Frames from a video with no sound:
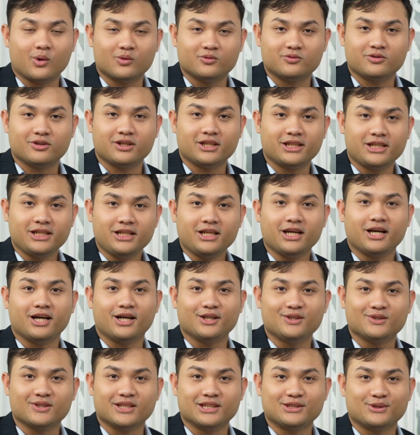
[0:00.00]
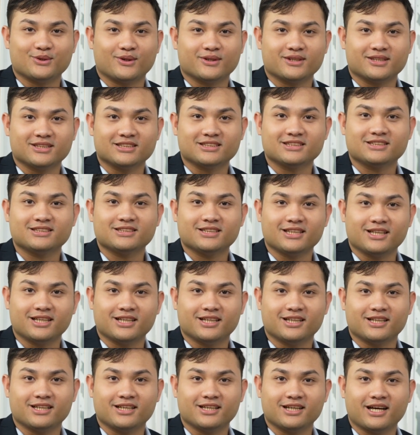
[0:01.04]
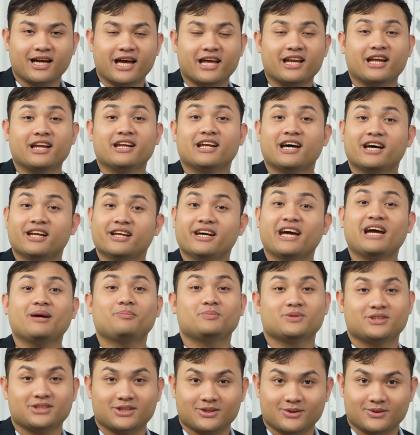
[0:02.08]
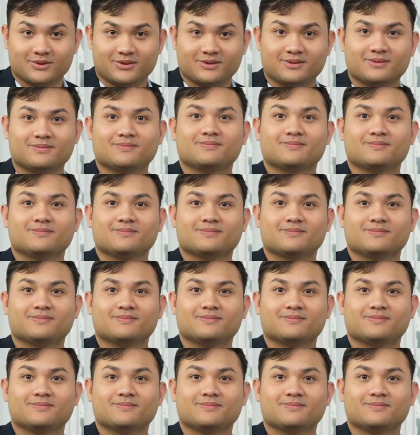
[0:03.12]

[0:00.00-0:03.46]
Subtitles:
Hopefully you can join us at another episode.